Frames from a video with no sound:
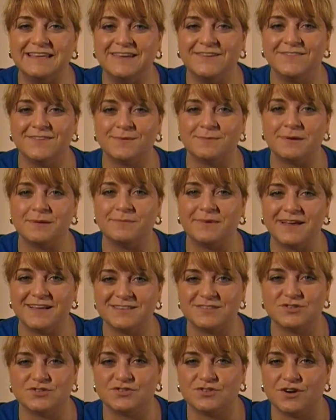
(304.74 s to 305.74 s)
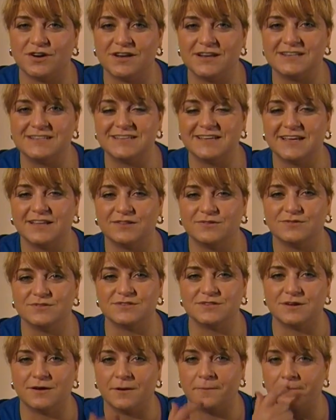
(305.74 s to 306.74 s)
believe that my pants are starting to get
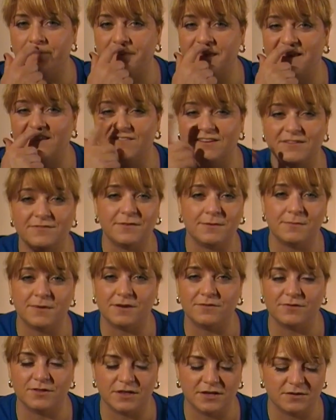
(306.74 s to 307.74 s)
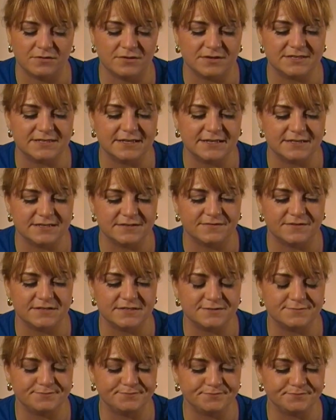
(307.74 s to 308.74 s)
looser, even if I'm not really noticing a
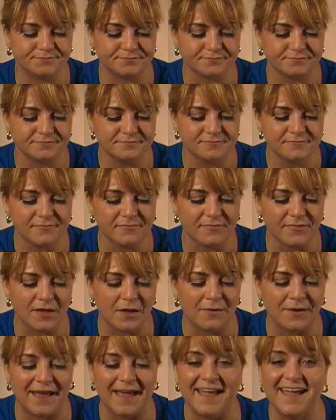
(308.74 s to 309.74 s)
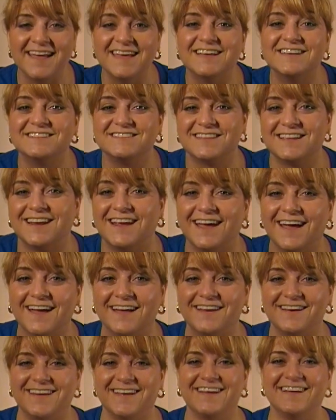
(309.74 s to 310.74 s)
difference. Okay, so then I
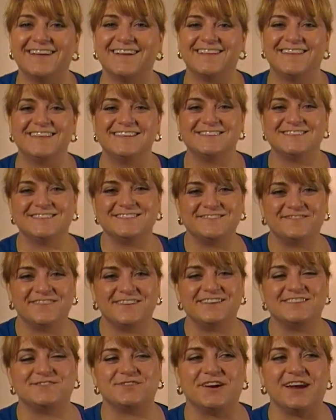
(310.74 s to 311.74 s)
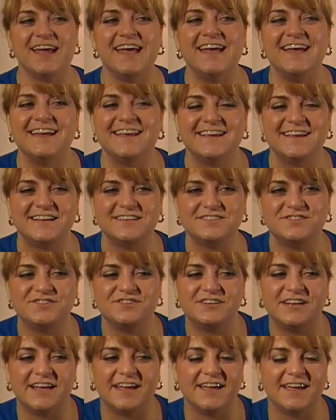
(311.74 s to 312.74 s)
had, this is a funny story.
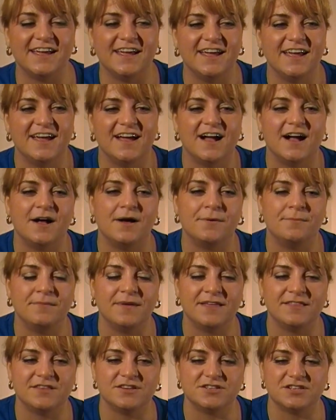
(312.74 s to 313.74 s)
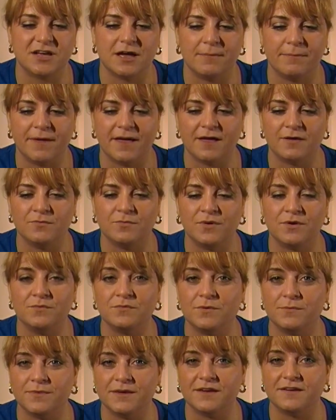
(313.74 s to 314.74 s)
Yesterday, at the shop, I had
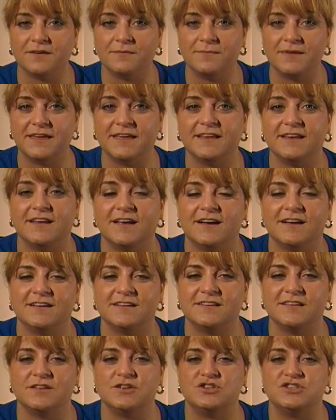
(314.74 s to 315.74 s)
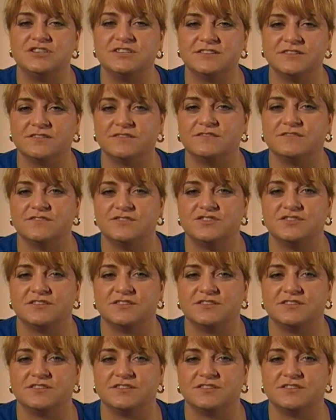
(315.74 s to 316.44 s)
one woman come in, and she's